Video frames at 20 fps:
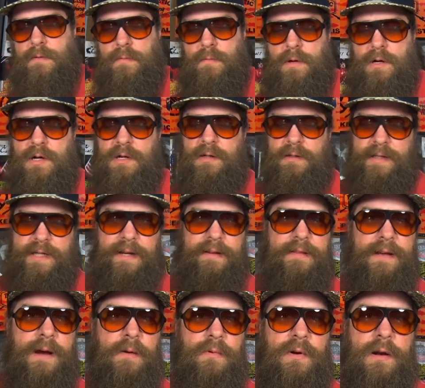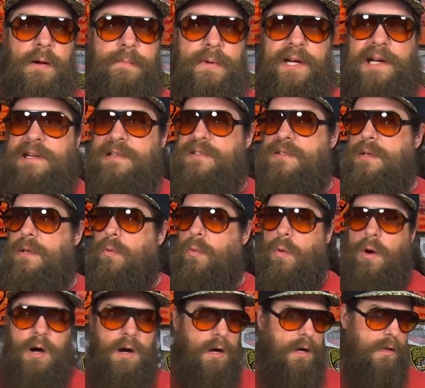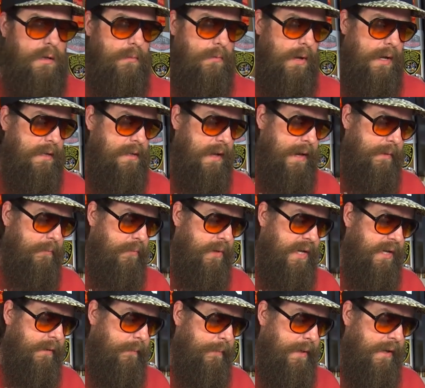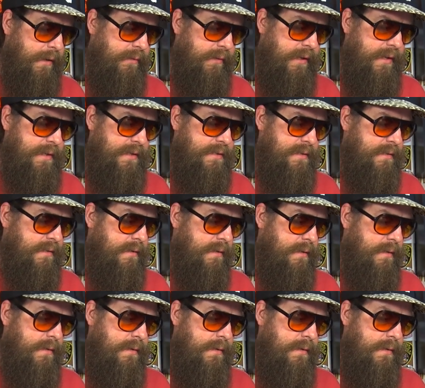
We're going to lean that one up against the wall while I read about this.